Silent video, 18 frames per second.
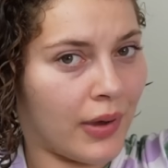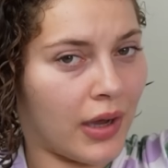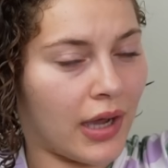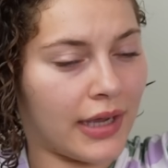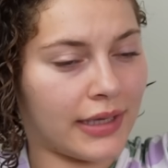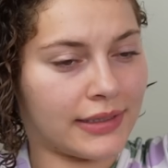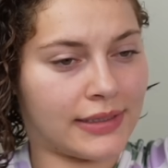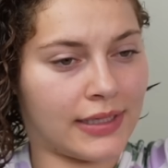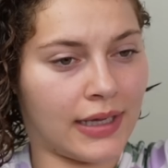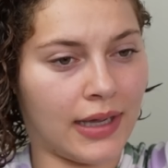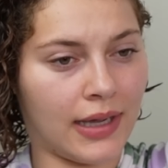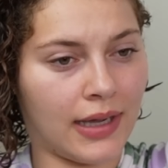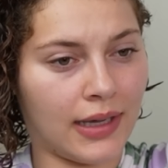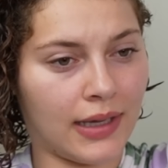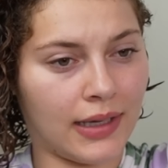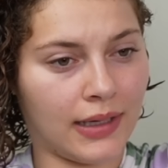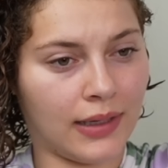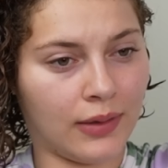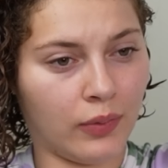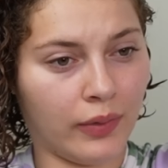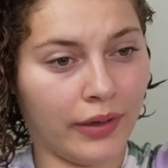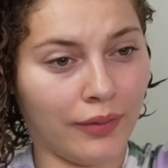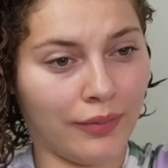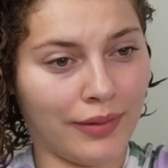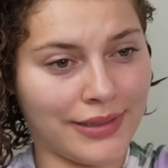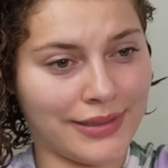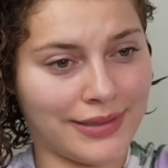But uh,
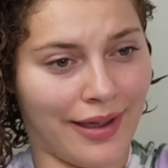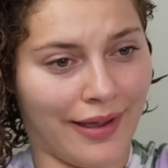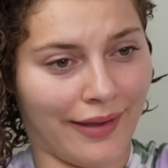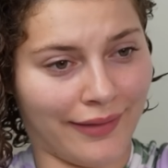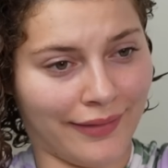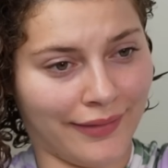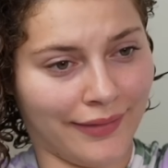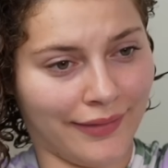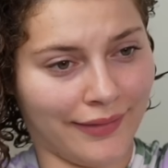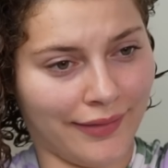where was I?